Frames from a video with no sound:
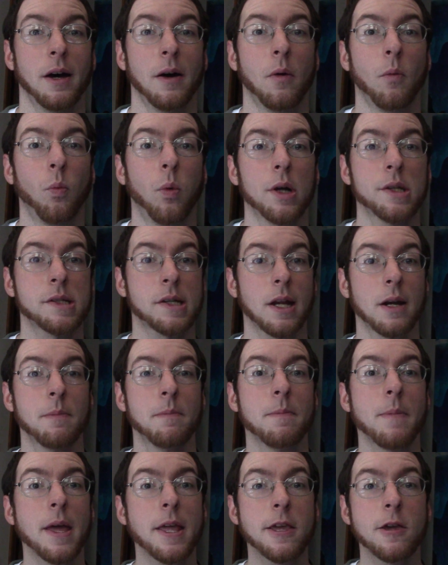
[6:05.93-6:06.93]
What's going
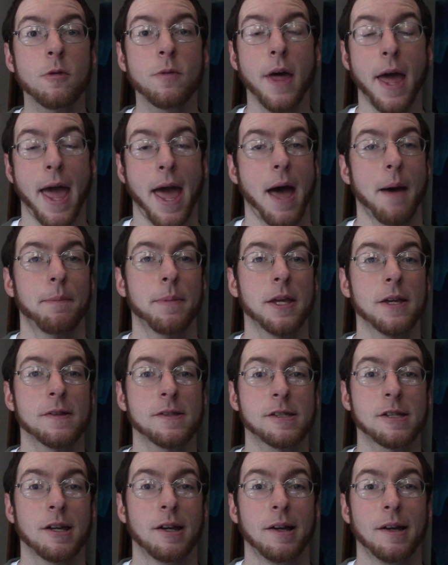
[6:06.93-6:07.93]
to make you the
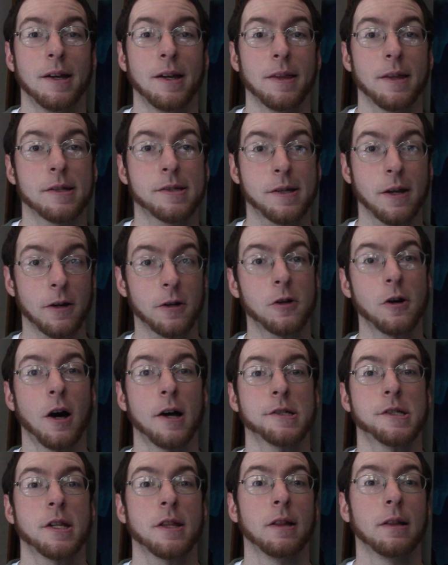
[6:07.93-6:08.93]
happiest? That's going to
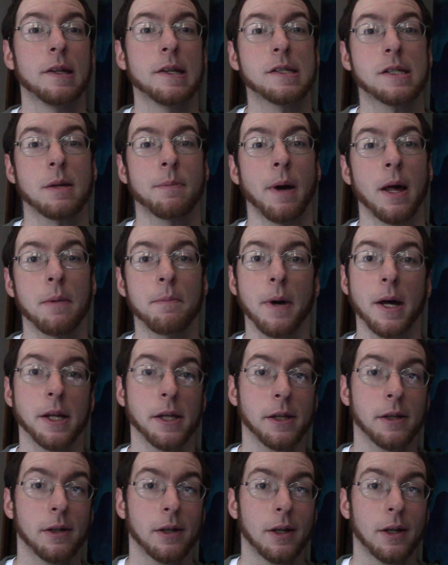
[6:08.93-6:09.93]
cost you the least amount of money.